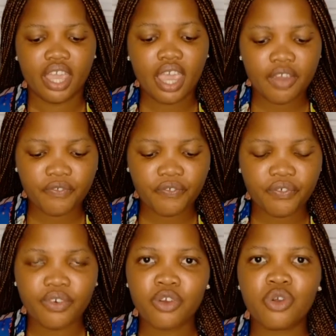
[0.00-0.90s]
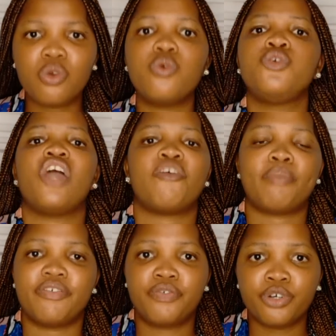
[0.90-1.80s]
If you have
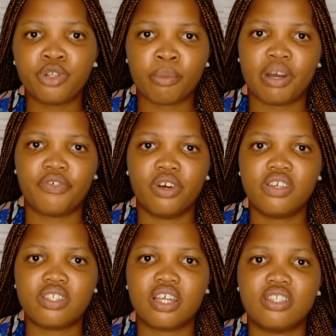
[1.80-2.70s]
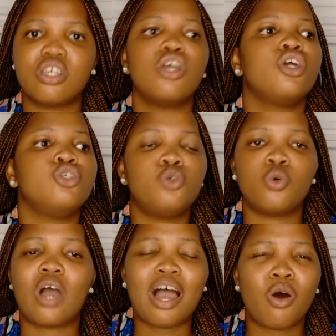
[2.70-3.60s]
my phone number, for instance,
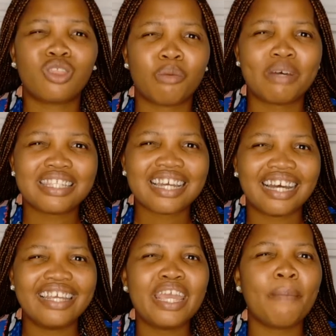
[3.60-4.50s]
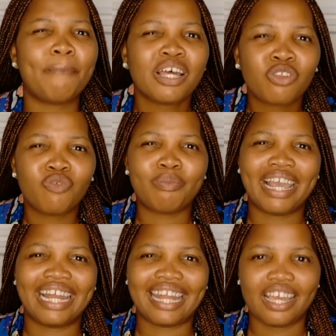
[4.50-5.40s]
you are automatically a part of my
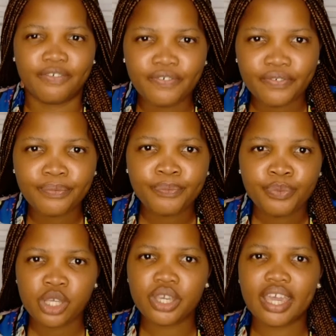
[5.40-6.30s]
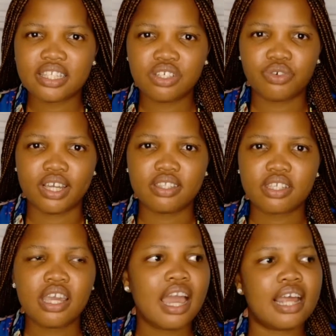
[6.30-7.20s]
life. You get it, right?
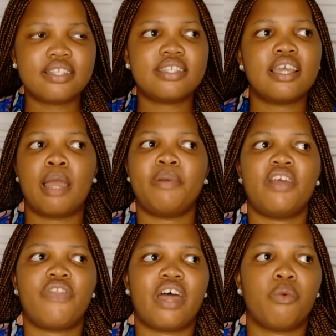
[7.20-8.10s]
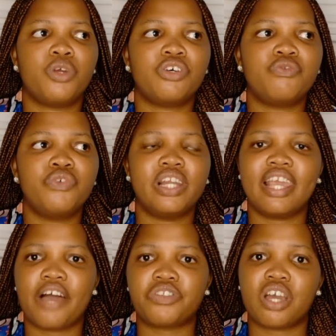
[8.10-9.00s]
And see, I believe that we don't really
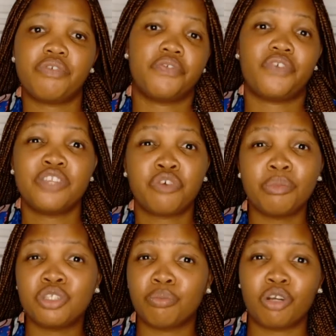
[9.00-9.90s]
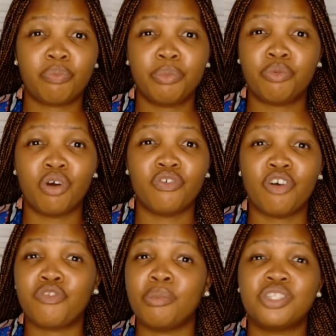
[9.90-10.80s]
have to have a fight for me to block people or
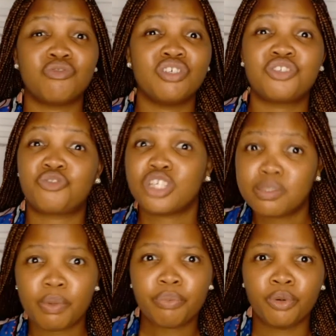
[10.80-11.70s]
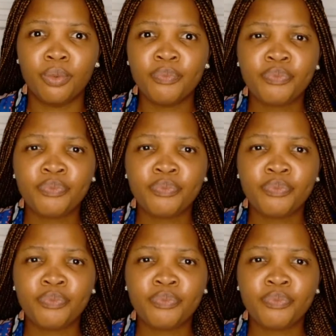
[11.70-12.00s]
for me to restrict people.